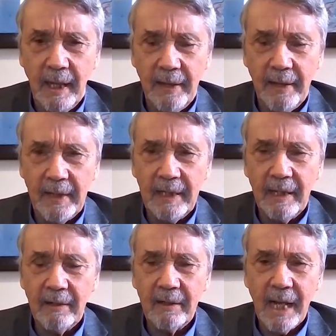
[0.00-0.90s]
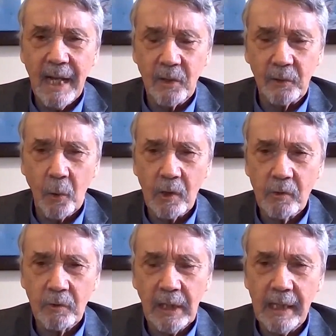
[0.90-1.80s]
and the international
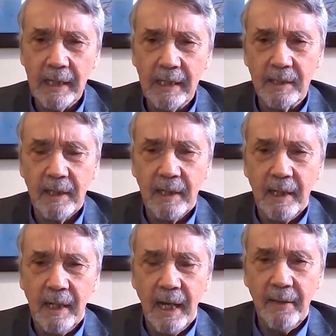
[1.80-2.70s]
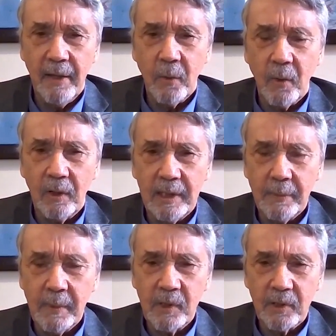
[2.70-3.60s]
torch relays. And there were
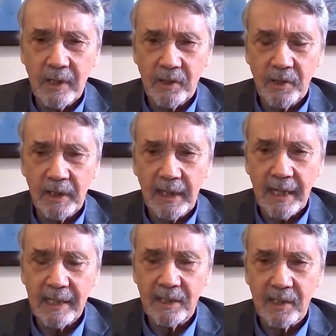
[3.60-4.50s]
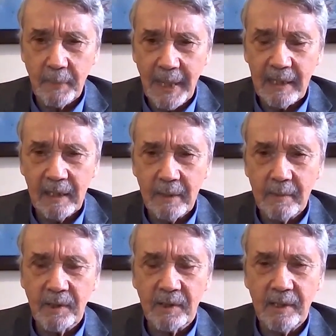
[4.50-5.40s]
Tibetan demonstrations against
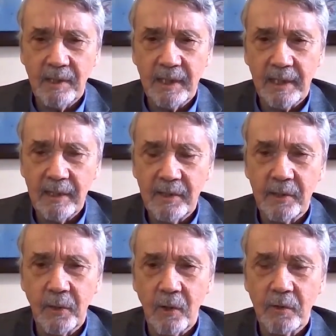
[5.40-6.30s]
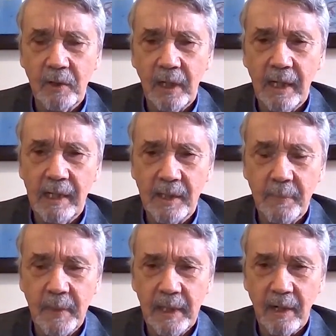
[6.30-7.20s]
the torch relays in
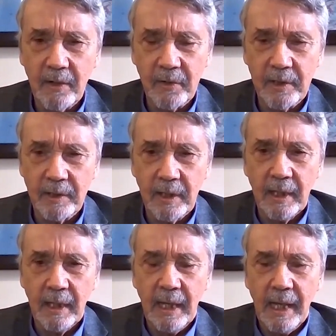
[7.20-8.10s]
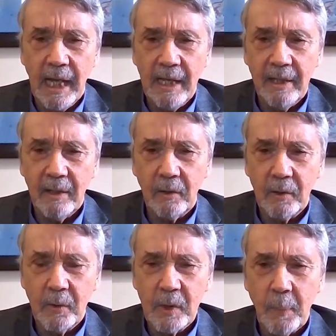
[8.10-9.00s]
many countries. And there
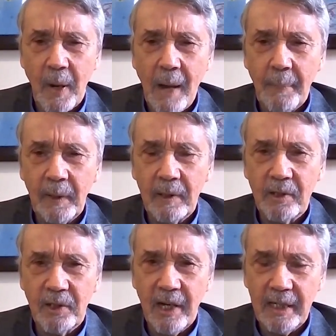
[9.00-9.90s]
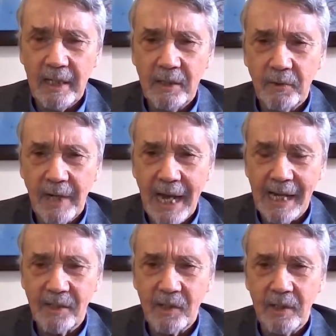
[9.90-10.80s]
was a popular Chinese
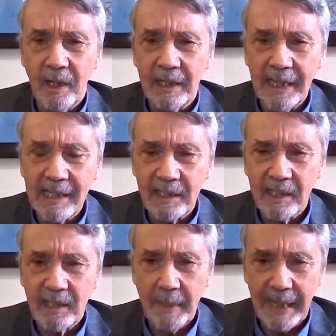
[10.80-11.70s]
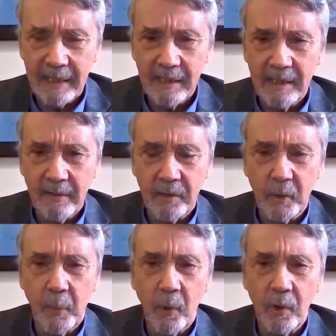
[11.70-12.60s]
reaction against Tibetans and their
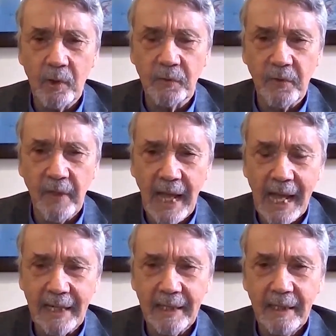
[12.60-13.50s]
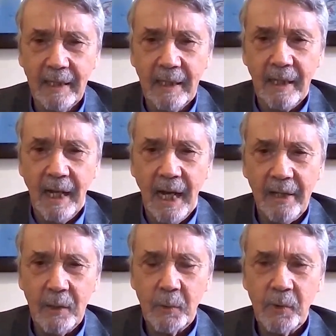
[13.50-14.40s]
supporters for that.
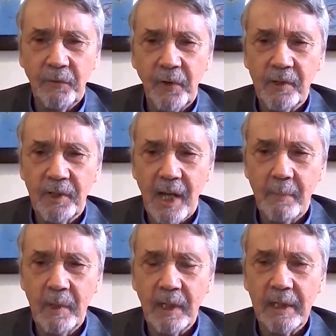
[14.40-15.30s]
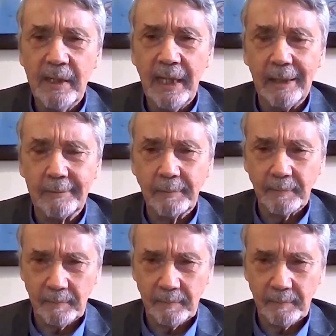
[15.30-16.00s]
And this was the first time really that